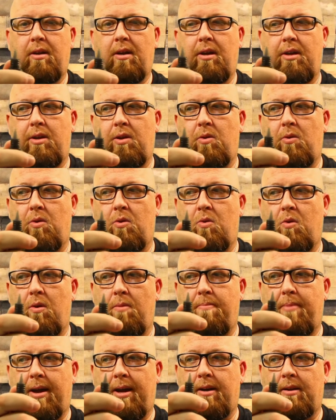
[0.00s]
a
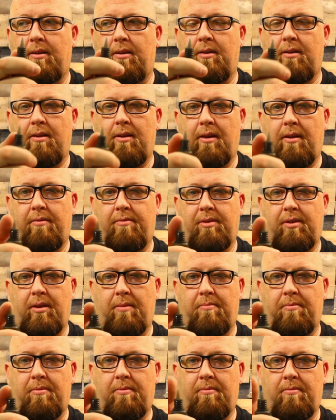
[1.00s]
unicorn bottle of
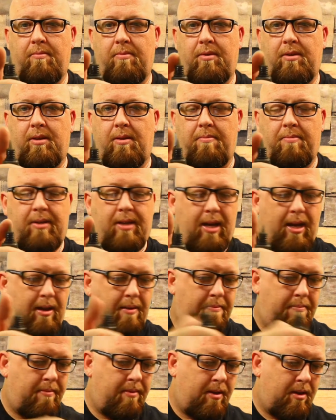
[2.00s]
some
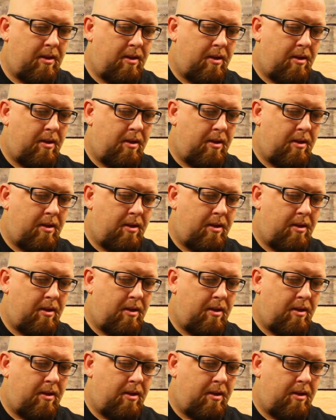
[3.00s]
type.